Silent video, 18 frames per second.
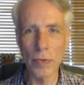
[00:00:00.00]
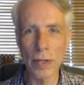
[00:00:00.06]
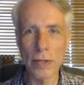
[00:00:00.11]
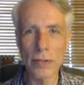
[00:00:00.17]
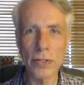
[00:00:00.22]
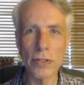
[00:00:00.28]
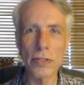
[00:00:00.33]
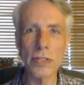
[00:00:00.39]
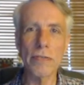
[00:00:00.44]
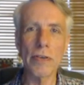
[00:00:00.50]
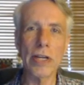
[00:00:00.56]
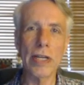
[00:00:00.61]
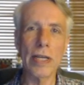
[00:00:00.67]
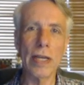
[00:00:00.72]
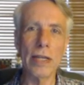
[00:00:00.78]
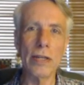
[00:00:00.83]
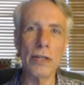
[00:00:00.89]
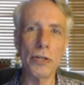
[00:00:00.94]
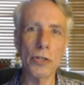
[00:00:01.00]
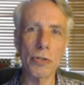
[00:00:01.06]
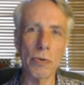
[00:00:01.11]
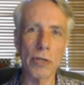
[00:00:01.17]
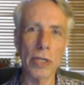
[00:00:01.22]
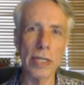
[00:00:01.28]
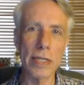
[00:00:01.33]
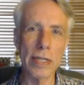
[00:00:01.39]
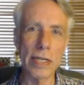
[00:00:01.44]
So this is a very
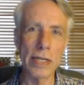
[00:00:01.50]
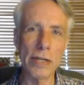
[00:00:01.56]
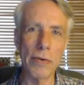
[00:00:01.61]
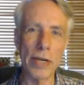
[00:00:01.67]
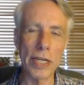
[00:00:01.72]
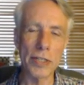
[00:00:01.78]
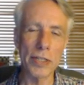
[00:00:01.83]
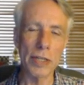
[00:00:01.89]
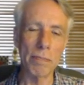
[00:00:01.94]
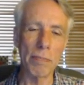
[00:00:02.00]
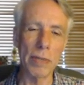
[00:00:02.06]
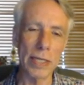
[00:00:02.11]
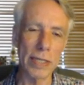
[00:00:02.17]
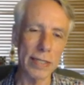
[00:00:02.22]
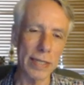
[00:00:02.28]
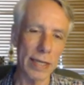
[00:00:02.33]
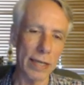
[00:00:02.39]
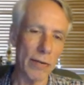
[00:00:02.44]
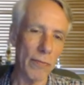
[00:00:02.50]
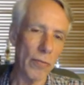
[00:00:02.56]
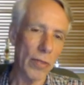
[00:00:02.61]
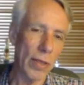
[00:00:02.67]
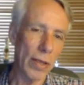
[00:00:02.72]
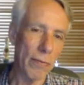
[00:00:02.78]
unusual continuation, but, uh,